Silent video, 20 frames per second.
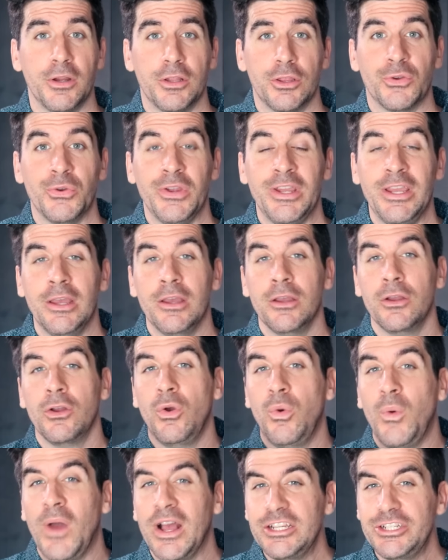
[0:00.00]
3,
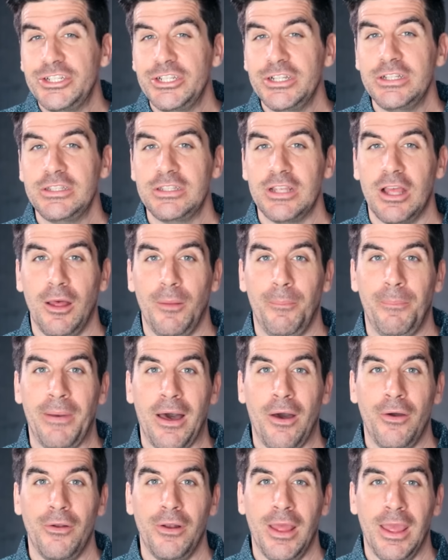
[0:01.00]
questions
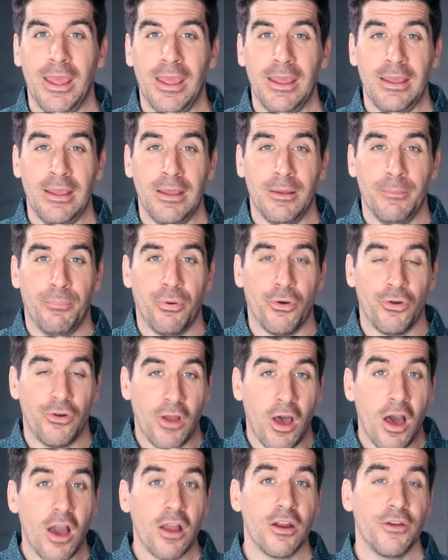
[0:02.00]
about a
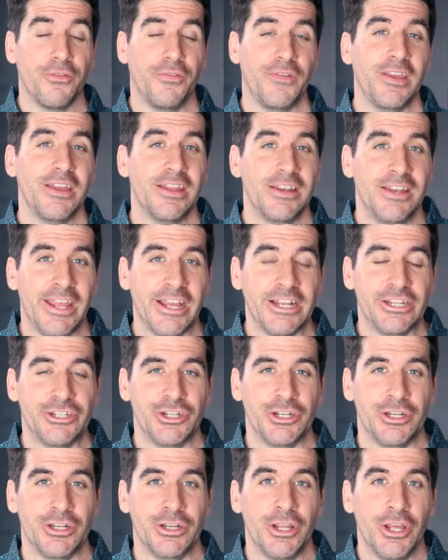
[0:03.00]
pornography
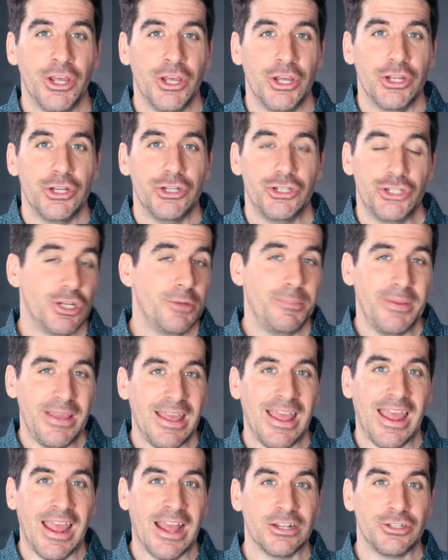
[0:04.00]
addiction should
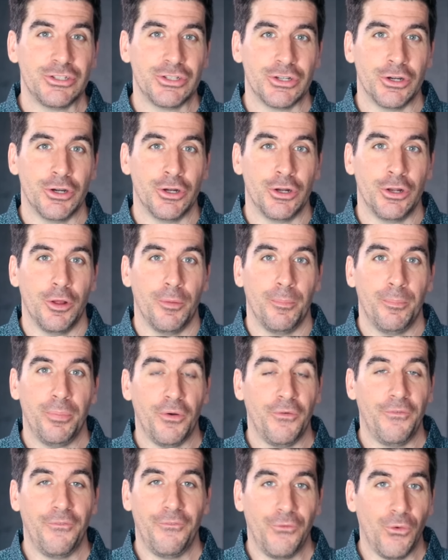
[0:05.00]
be answered
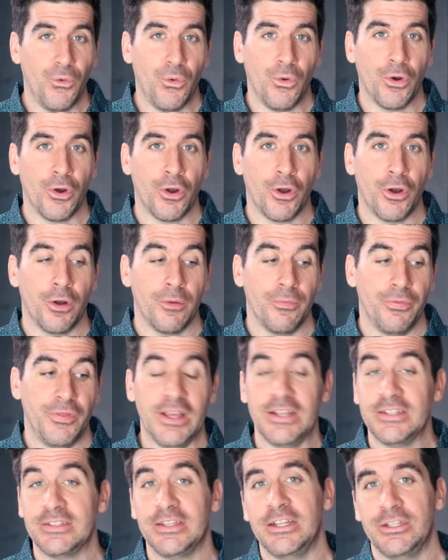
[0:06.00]
before
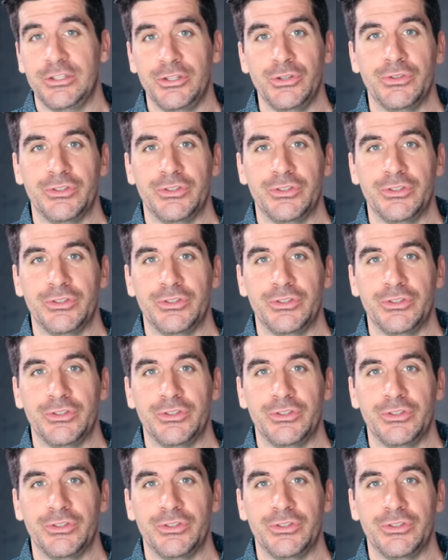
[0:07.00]
things get too